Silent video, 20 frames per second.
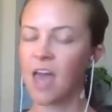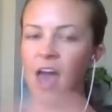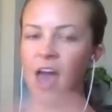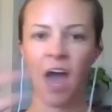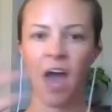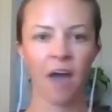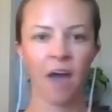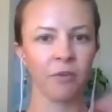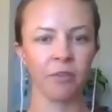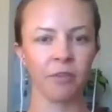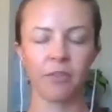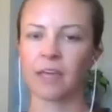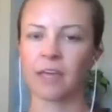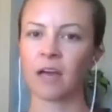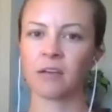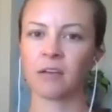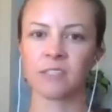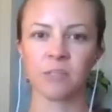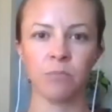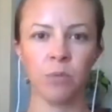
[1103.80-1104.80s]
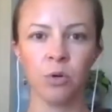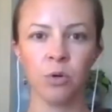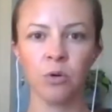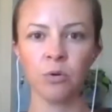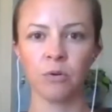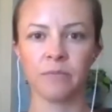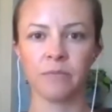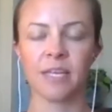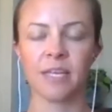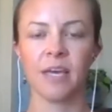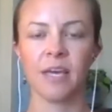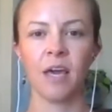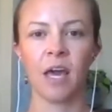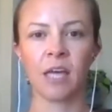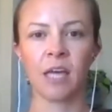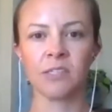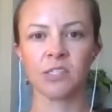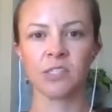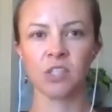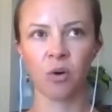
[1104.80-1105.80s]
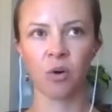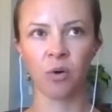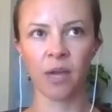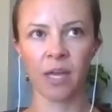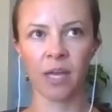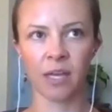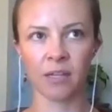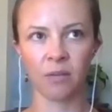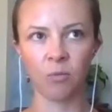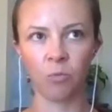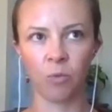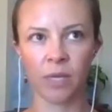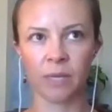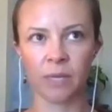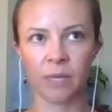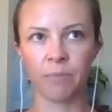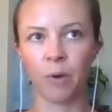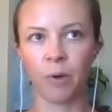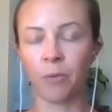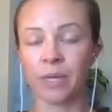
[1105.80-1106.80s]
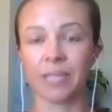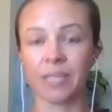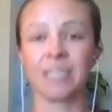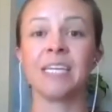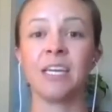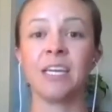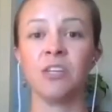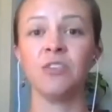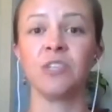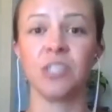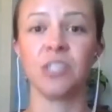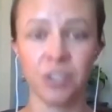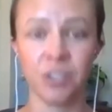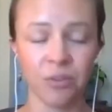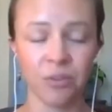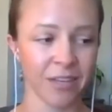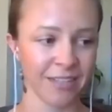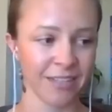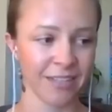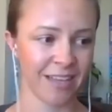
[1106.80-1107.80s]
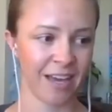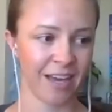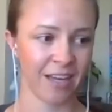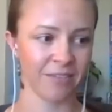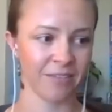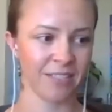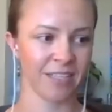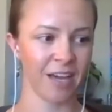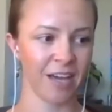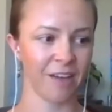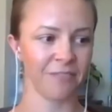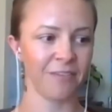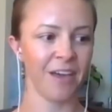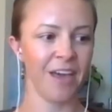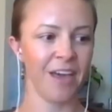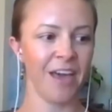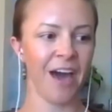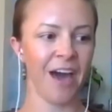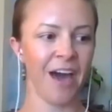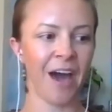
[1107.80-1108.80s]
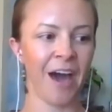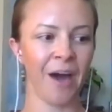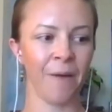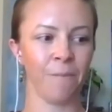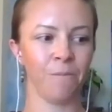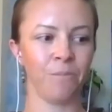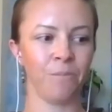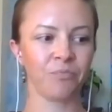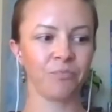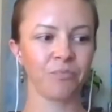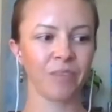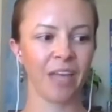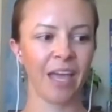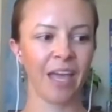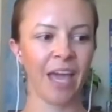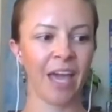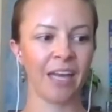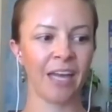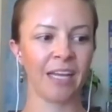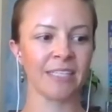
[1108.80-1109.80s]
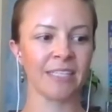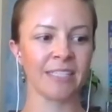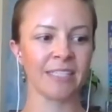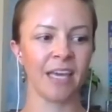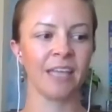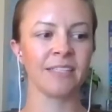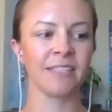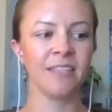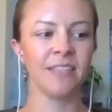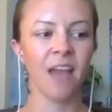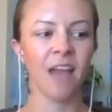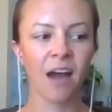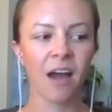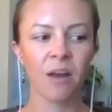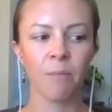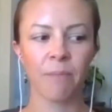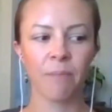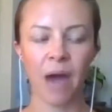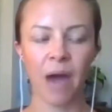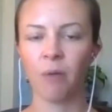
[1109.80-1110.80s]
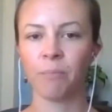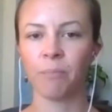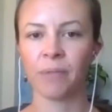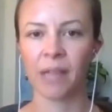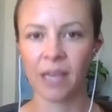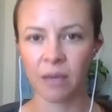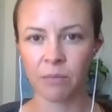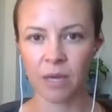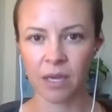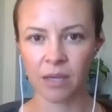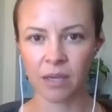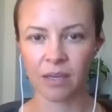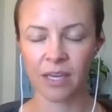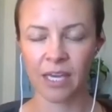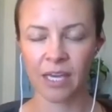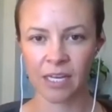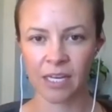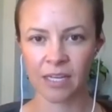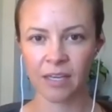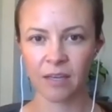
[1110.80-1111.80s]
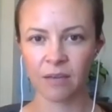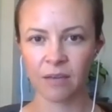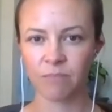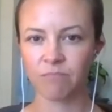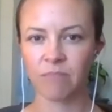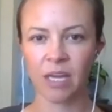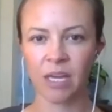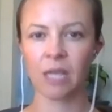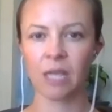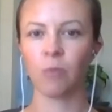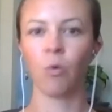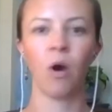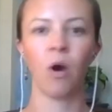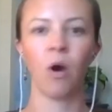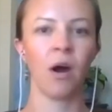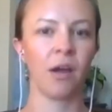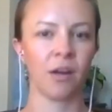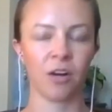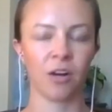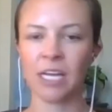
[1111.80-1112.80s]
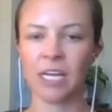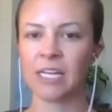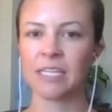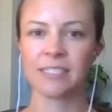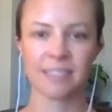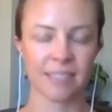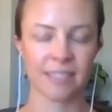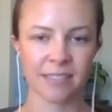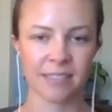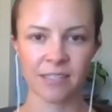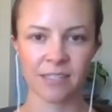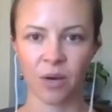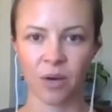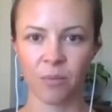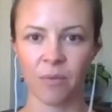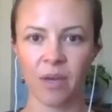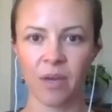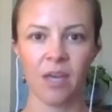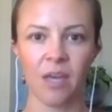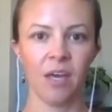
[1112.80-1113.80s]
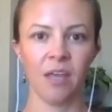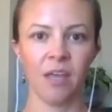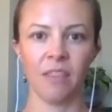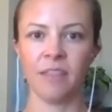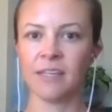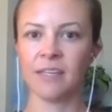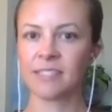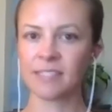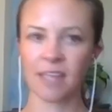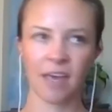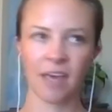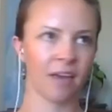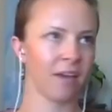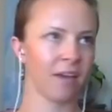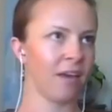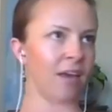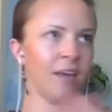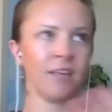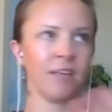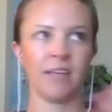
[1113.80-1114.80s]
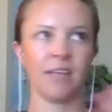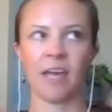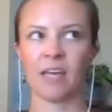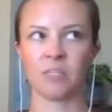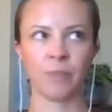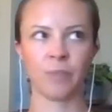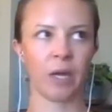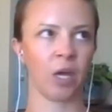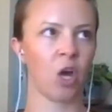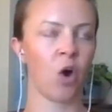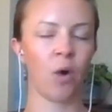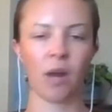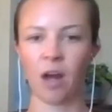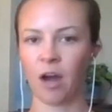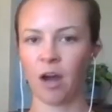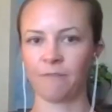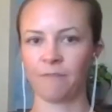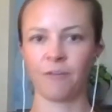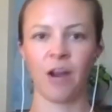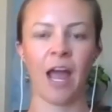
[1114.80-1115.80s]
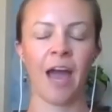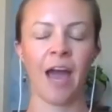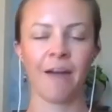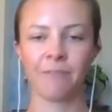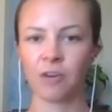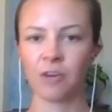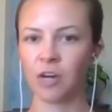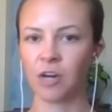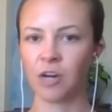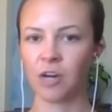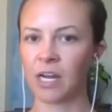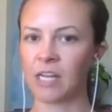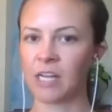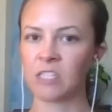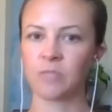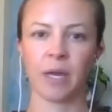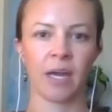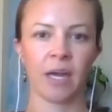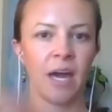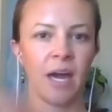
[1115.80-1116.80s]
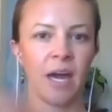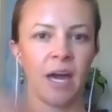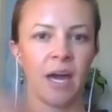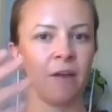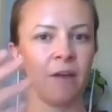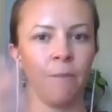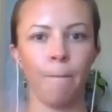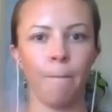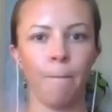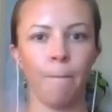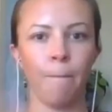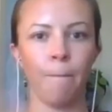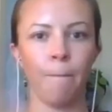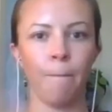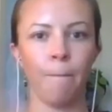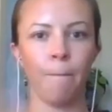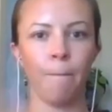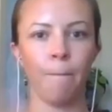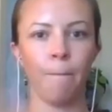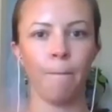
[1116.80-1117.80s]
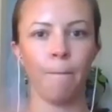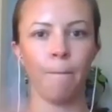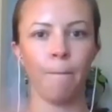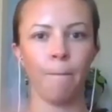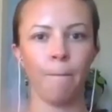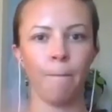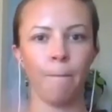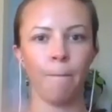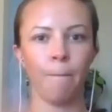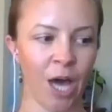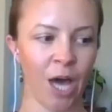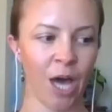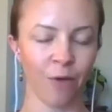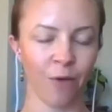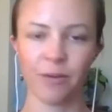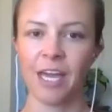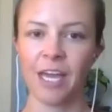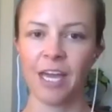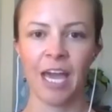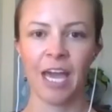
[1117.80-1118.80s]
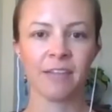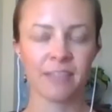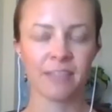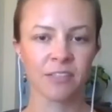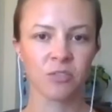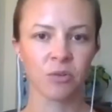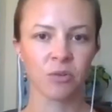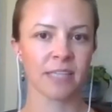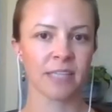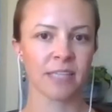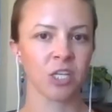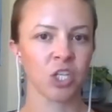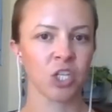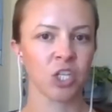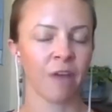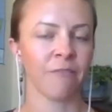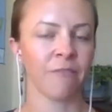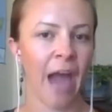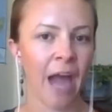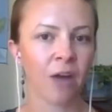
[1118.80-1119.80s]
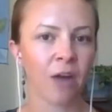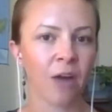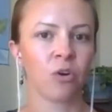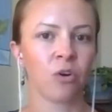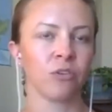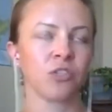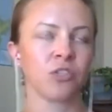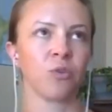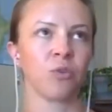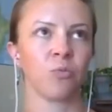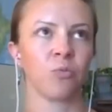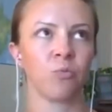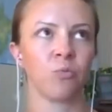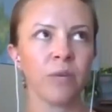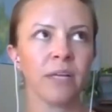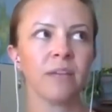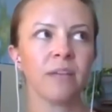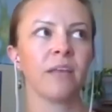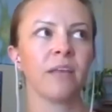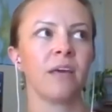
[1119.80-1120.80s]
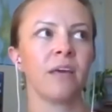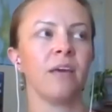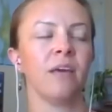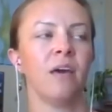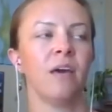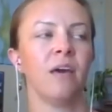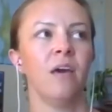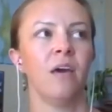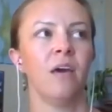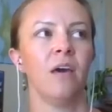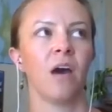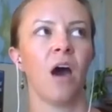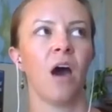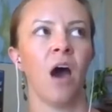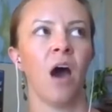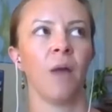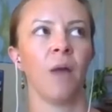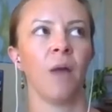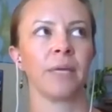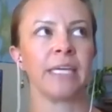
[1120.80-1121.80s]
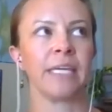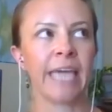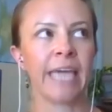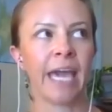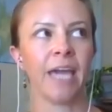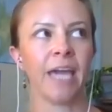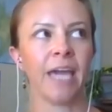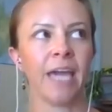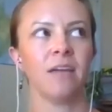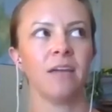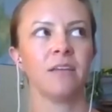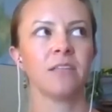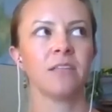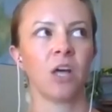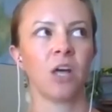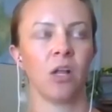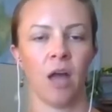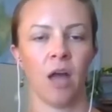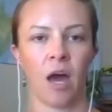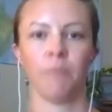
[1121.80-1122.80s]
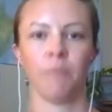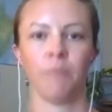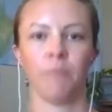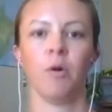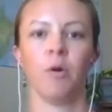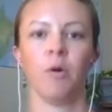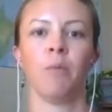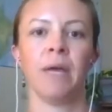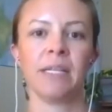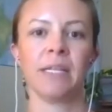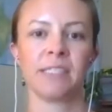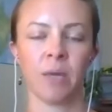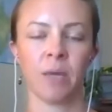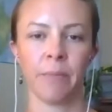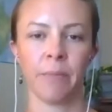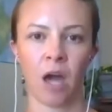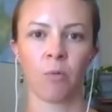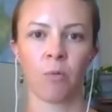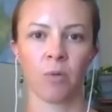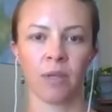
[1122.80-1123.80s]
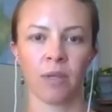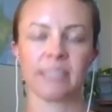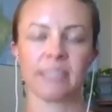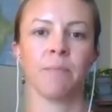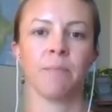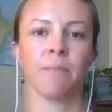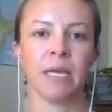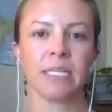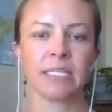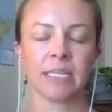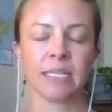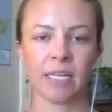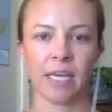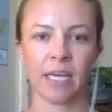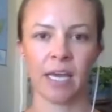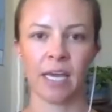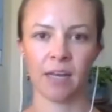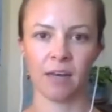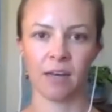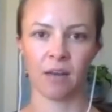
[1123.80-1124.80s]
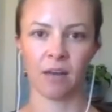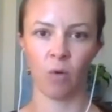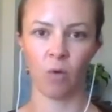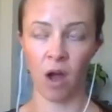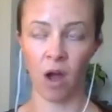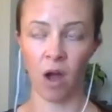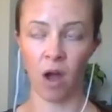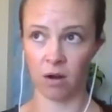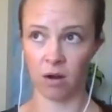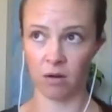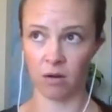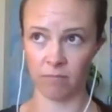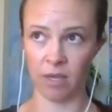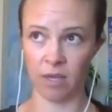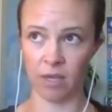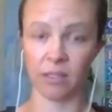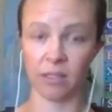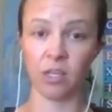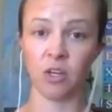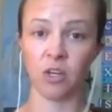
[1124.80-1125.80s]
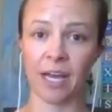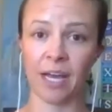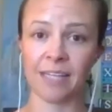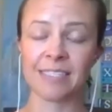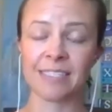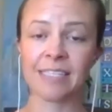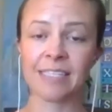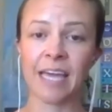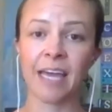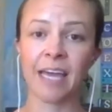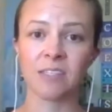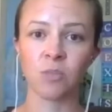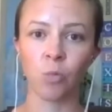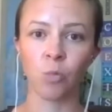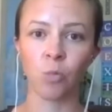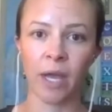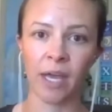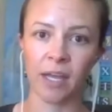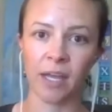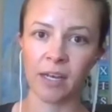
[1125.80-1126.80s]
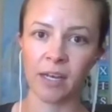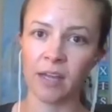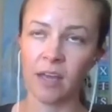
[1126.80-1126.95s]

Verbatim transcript: everything else moves. And so it, we, but we continue to do this kind of stuff. Um, and it's, it's not about blaming any, anyone or any system. This thing has been going on forever and it's been kind of building on itself. And the industrialization of agriculture really um, gained a lot of momentum and got really cemented in our in the United States when